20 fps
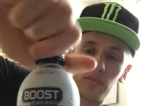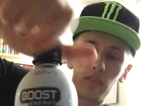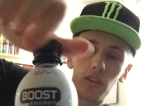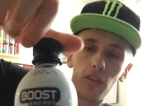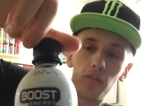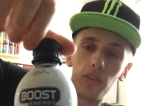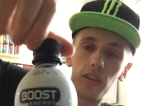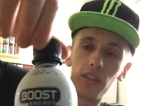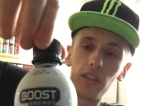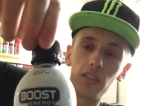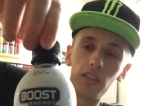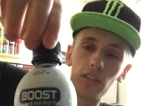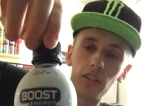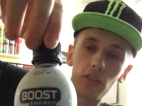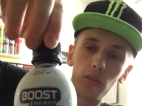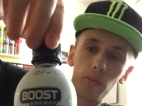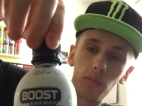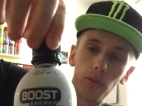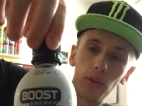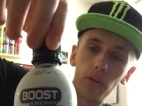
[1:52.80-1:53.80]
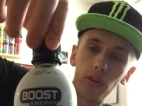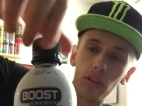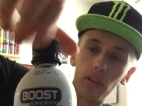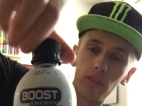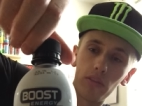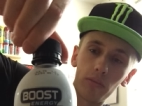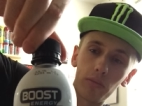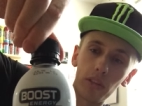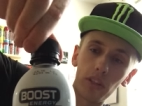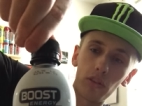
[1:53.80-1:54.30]
Hopefully it doesn't explode
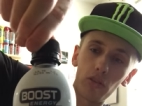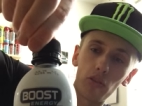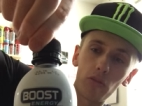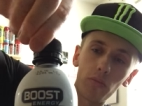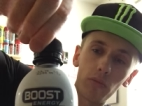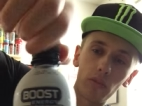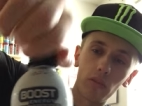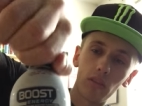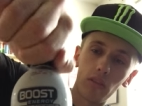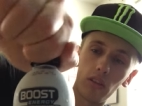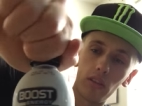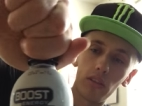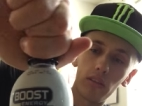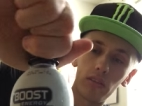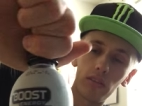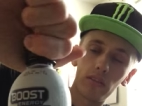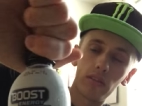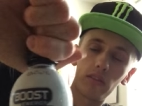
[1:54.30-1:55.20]
over me. Should be alright.